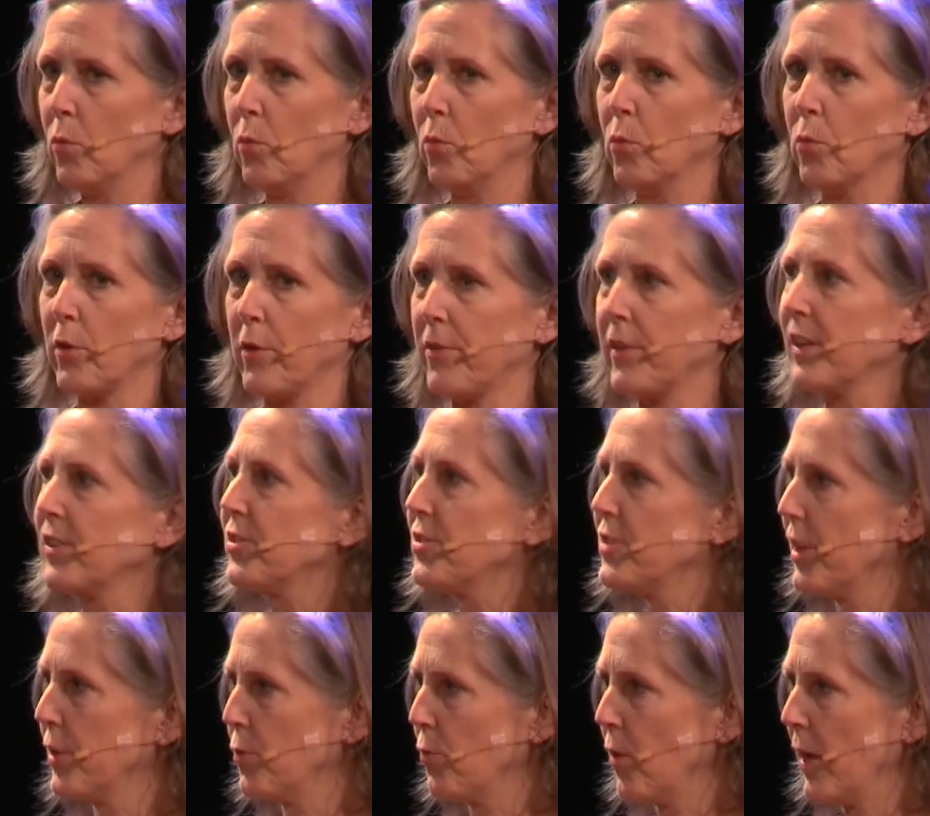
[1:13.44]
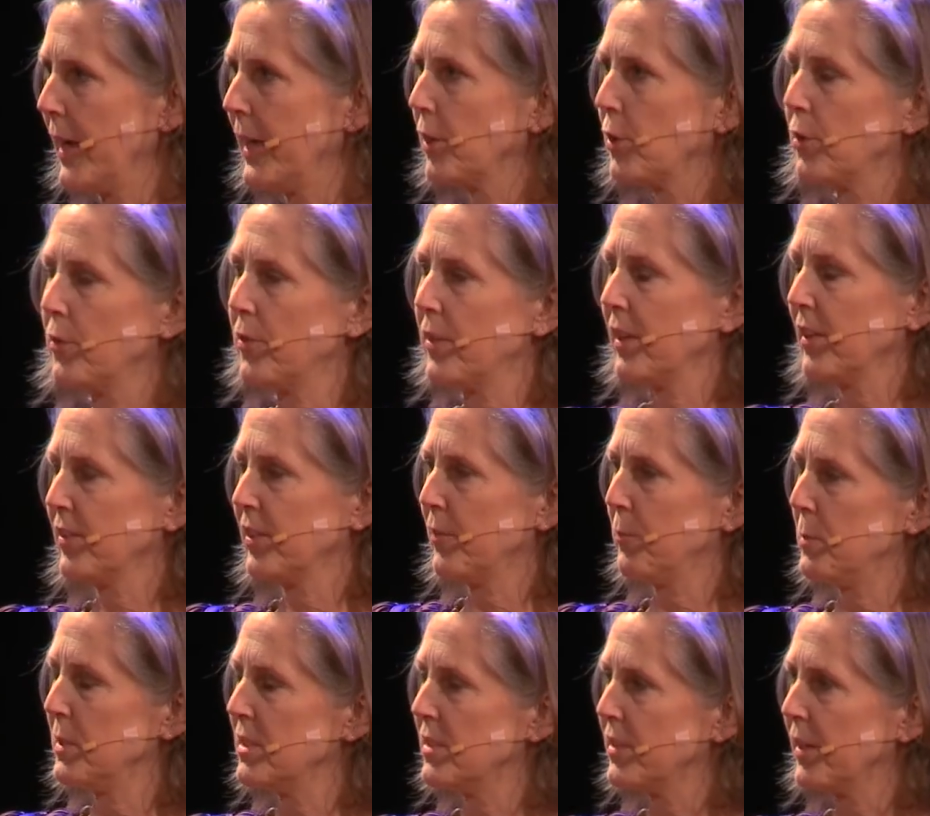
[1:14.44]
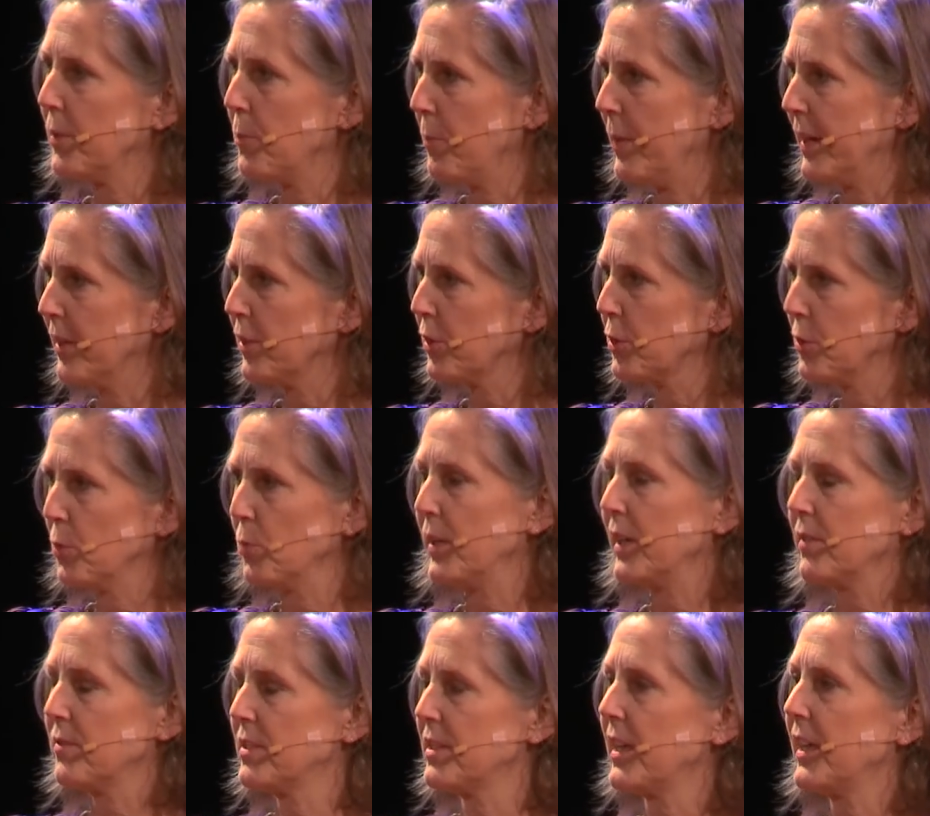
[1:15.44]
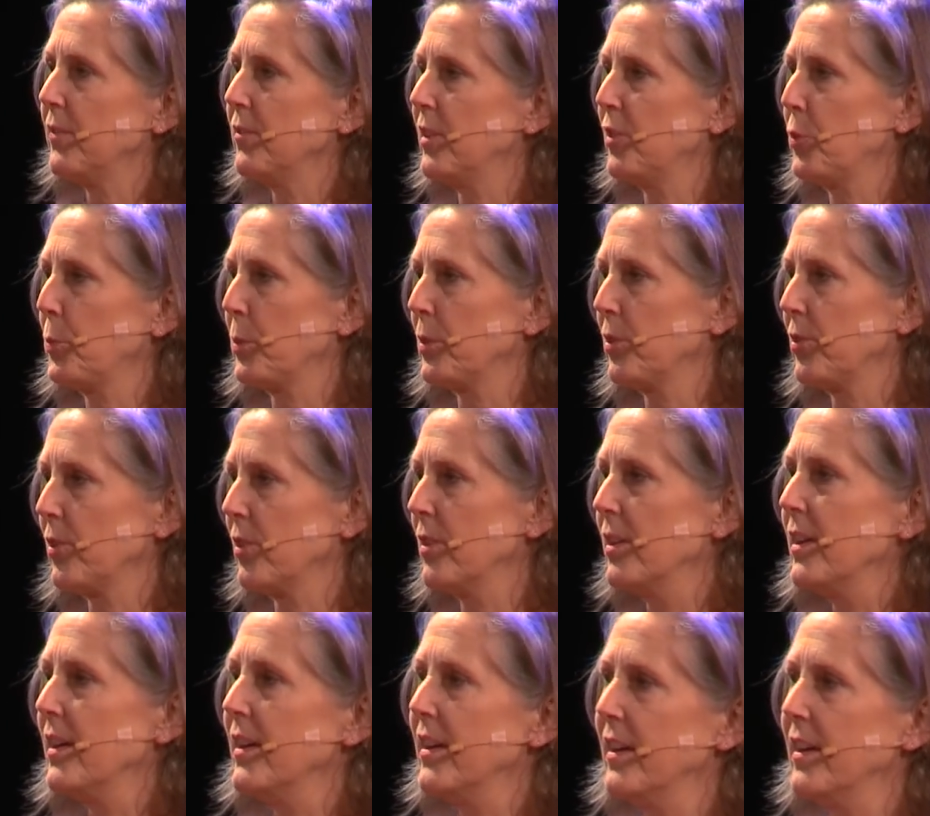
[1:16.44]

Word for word: were things done right? Could things have been done better? Could we have saved this person?